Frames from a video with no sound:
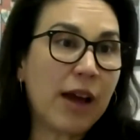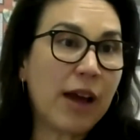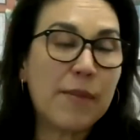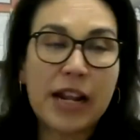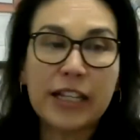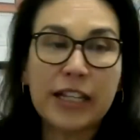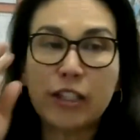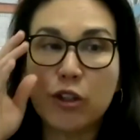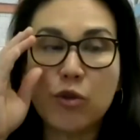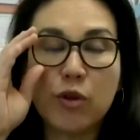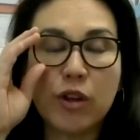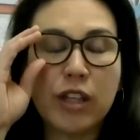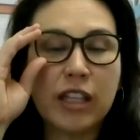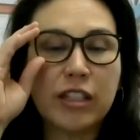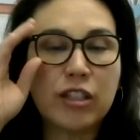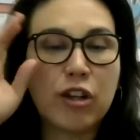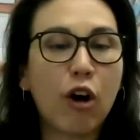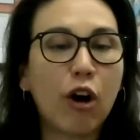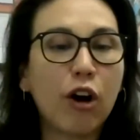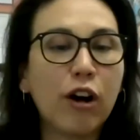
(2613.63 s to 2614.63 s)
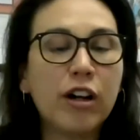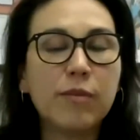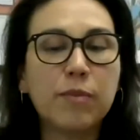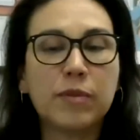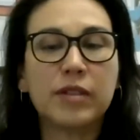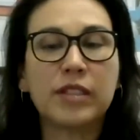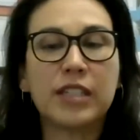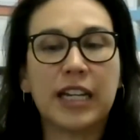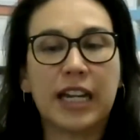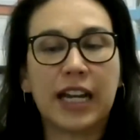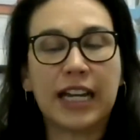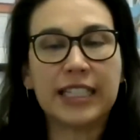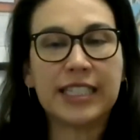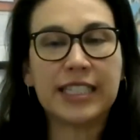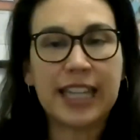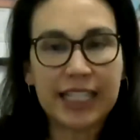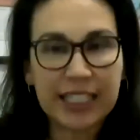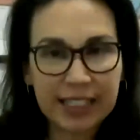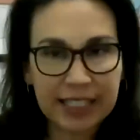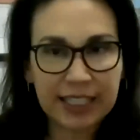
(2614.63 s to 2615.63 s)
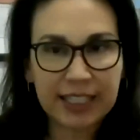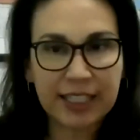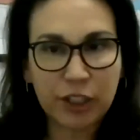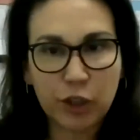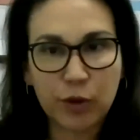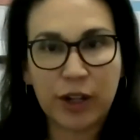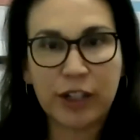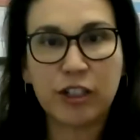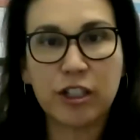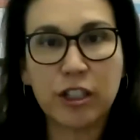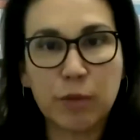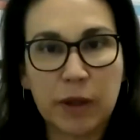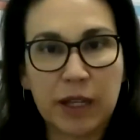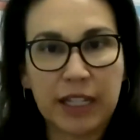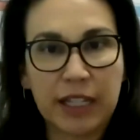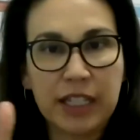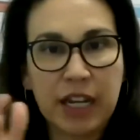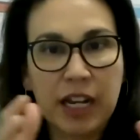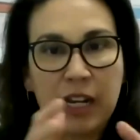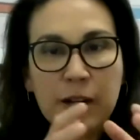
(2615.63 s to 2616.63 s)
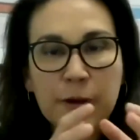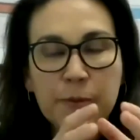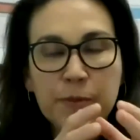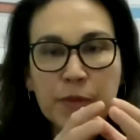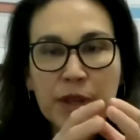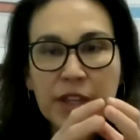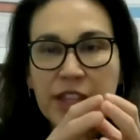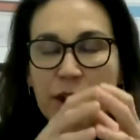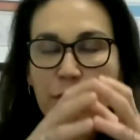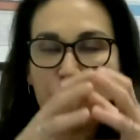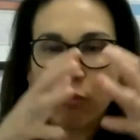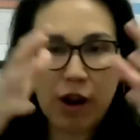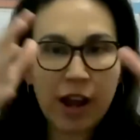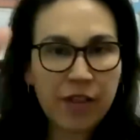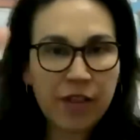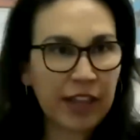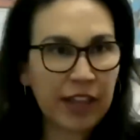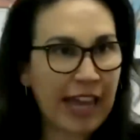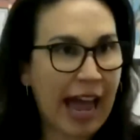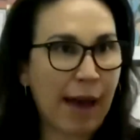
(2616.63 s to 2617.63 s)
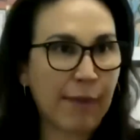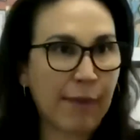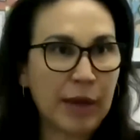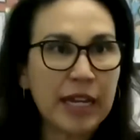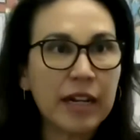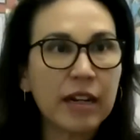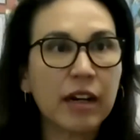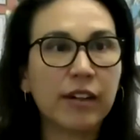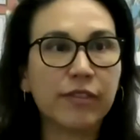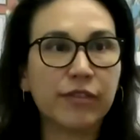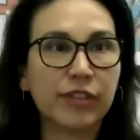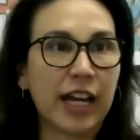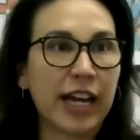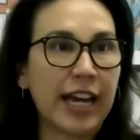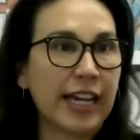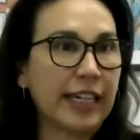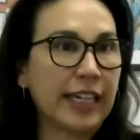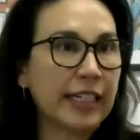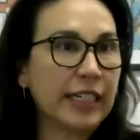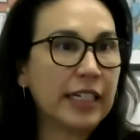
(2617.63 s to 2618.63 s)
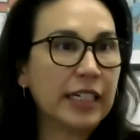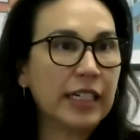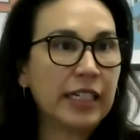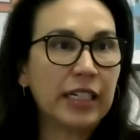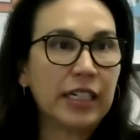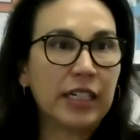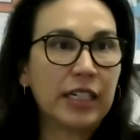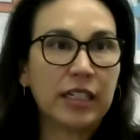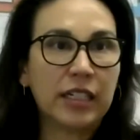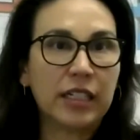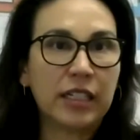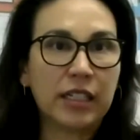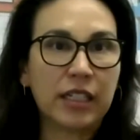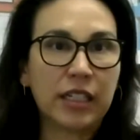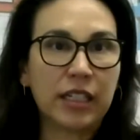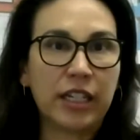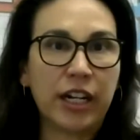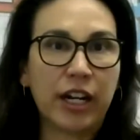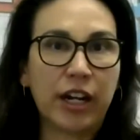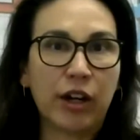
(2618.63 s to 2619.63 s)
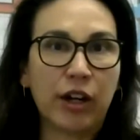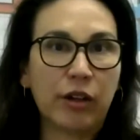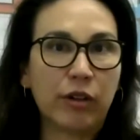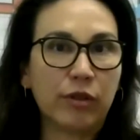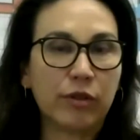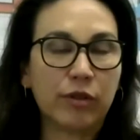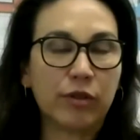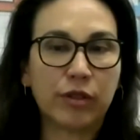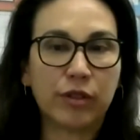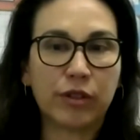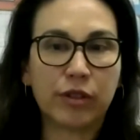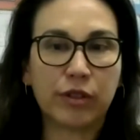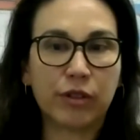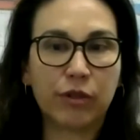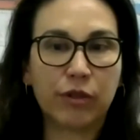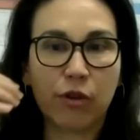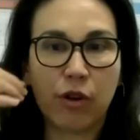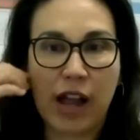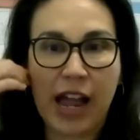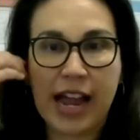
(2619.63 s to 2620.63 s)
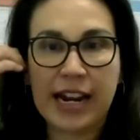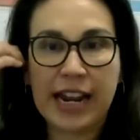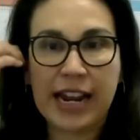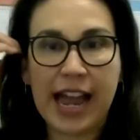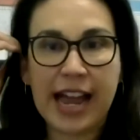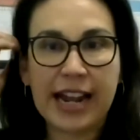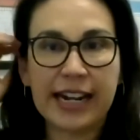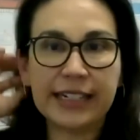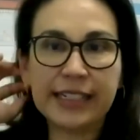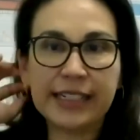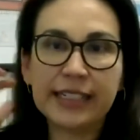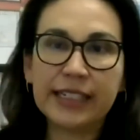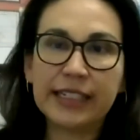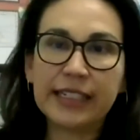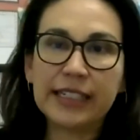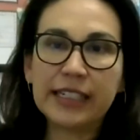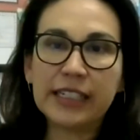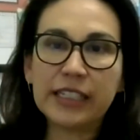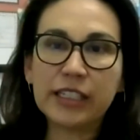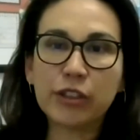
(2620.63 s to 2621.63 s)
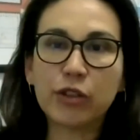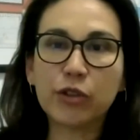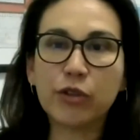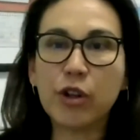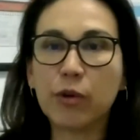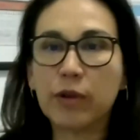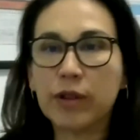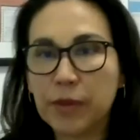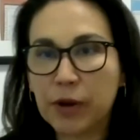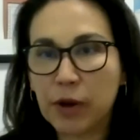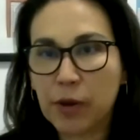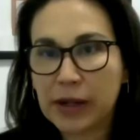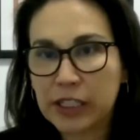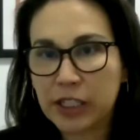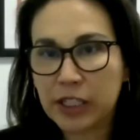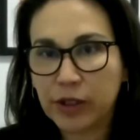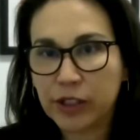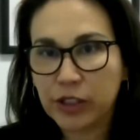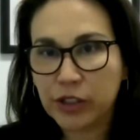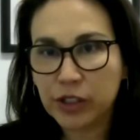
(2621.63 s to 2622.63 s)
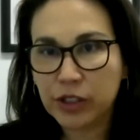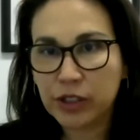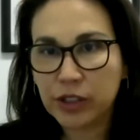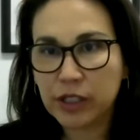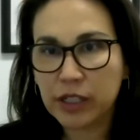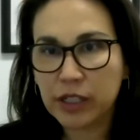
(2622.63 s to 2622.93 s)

I mean, so it's hard to assess these situations because they run the gamut of like, and so no, let me go back to the question.